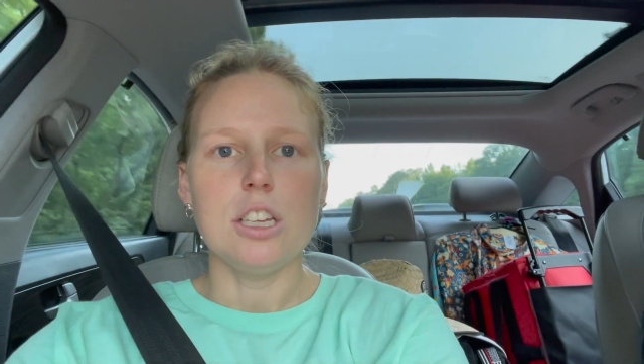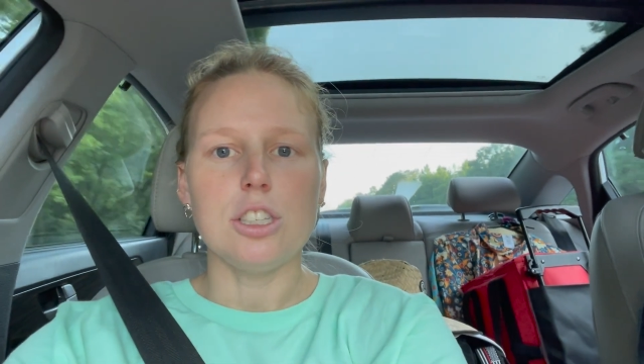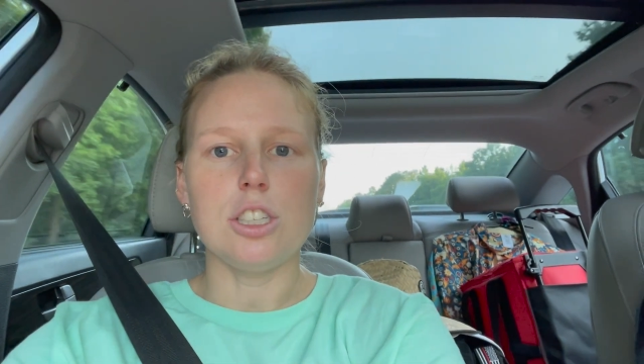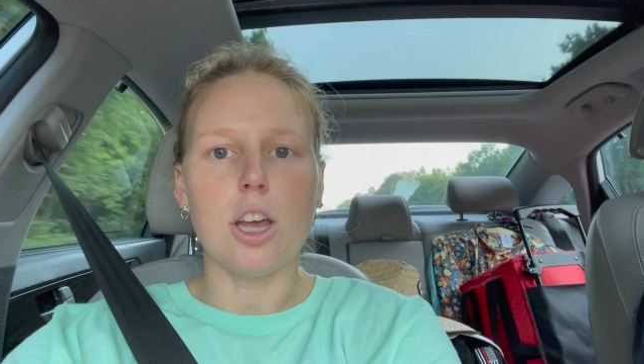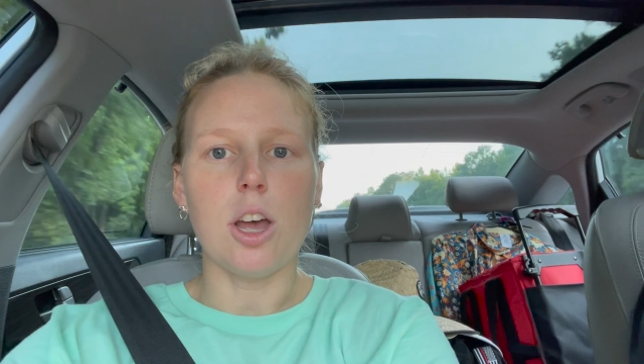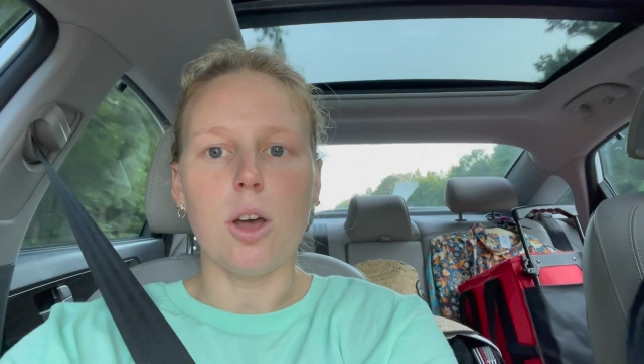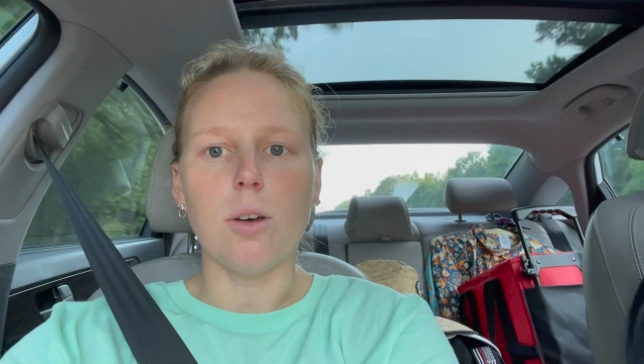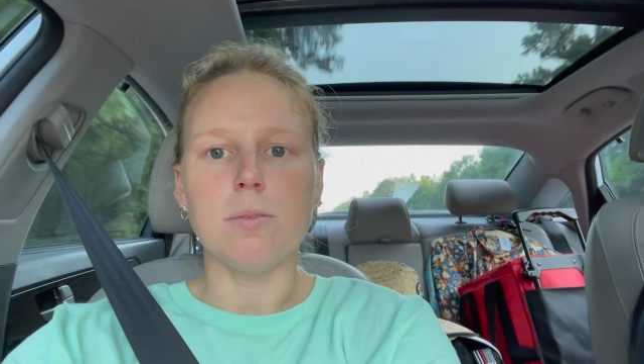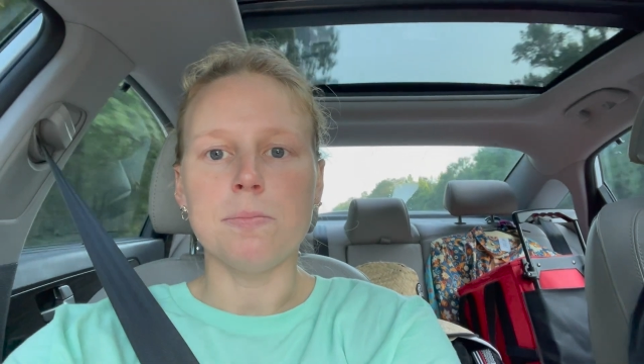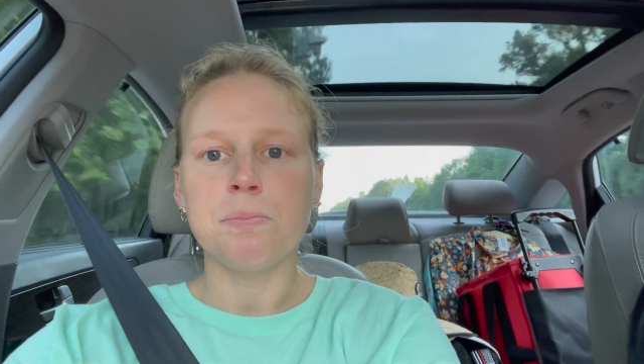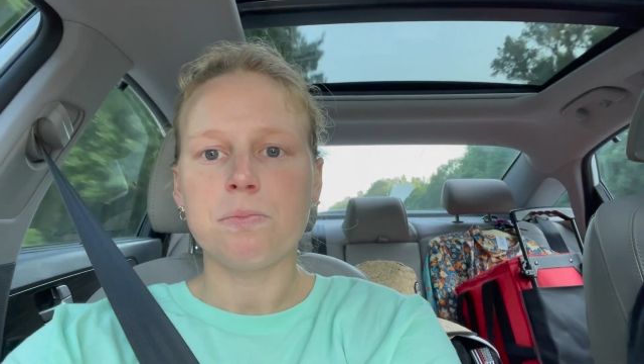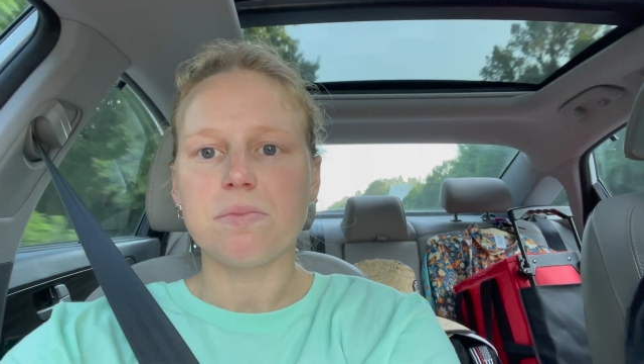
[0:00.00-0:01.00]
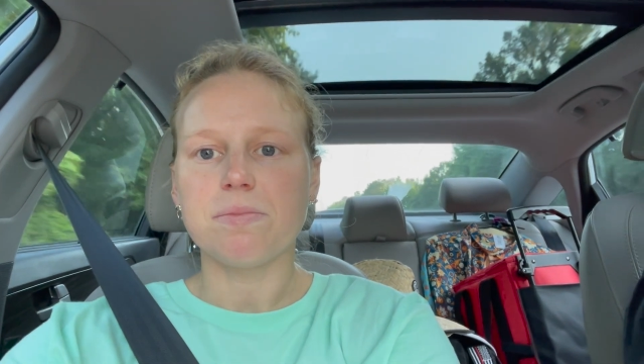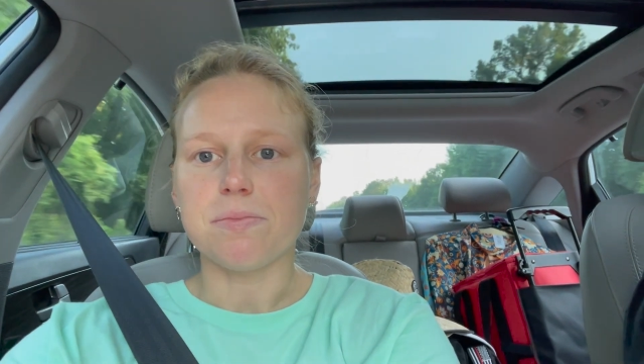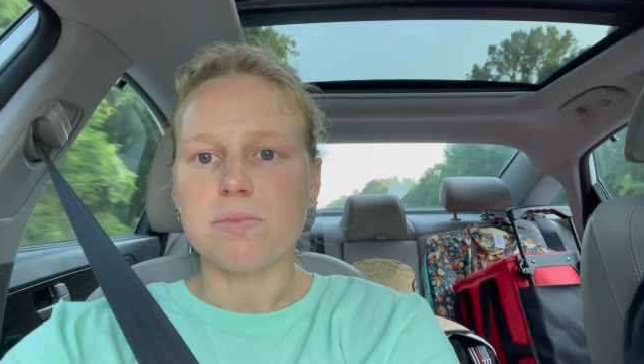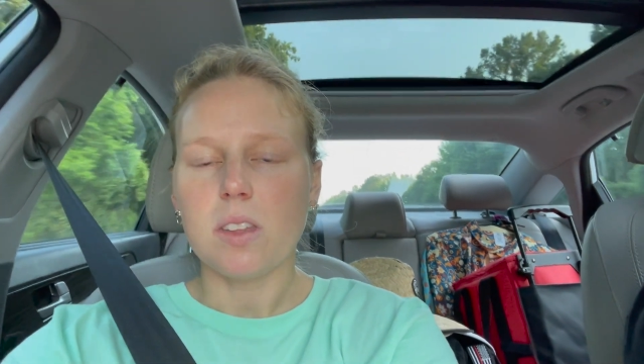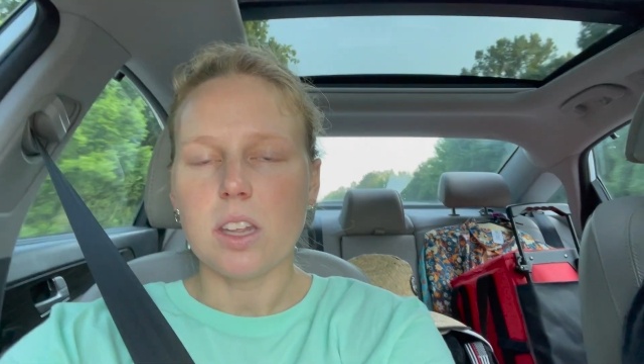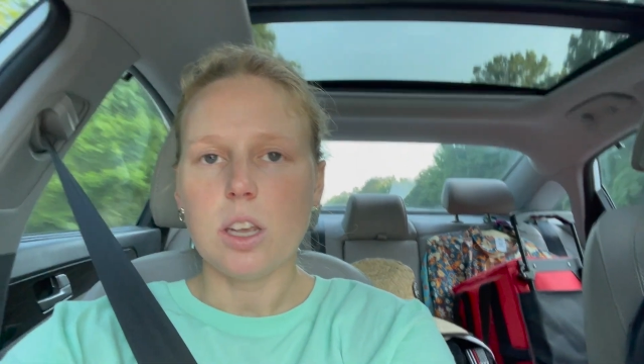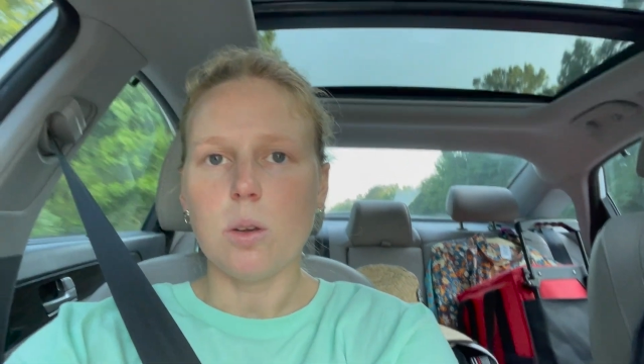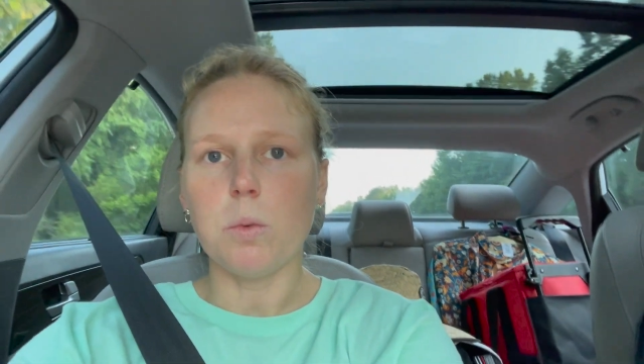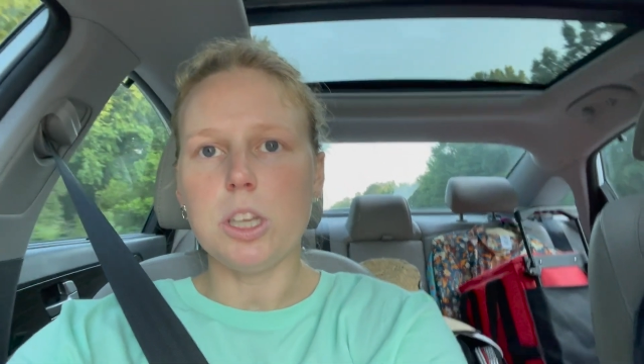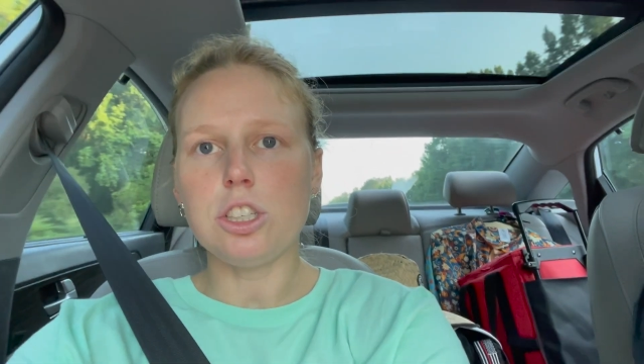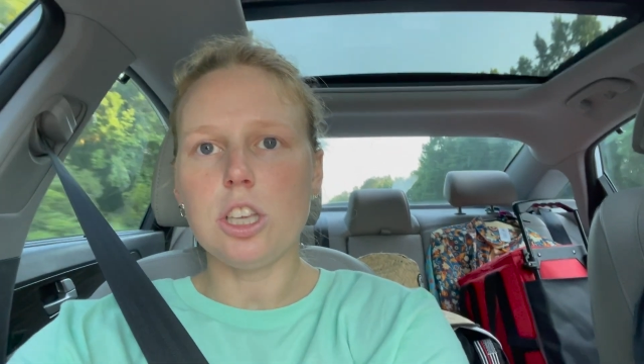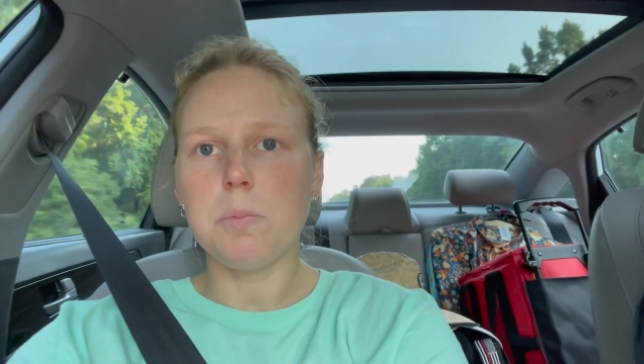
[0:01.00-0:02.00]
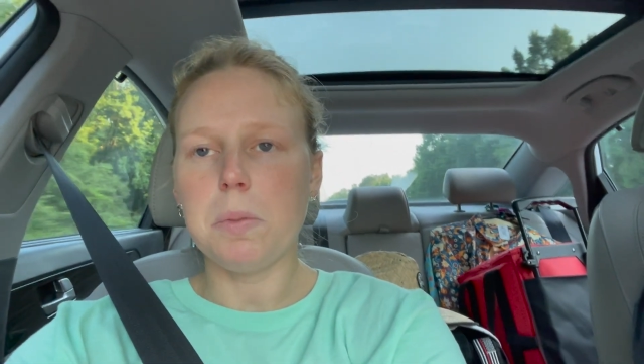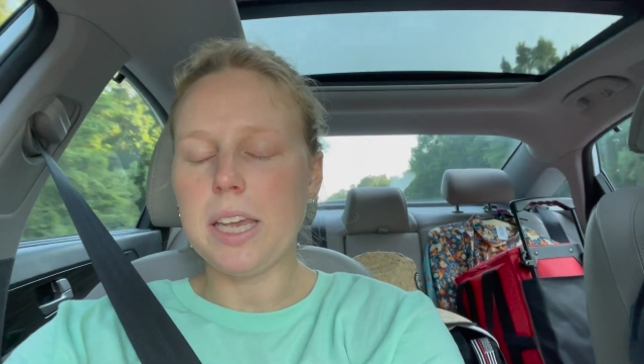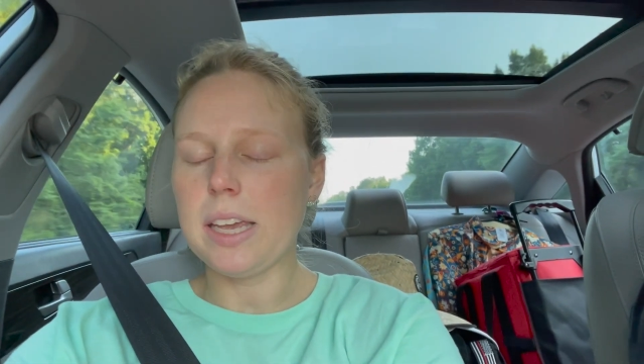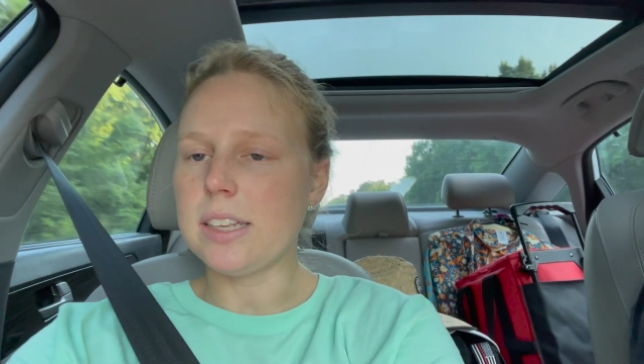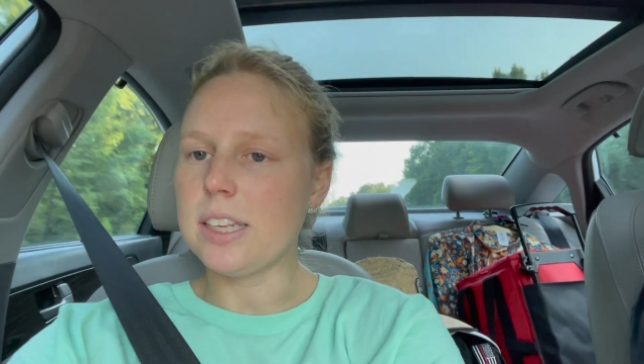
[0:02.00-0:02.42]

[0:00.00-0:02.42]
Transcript: So we should be in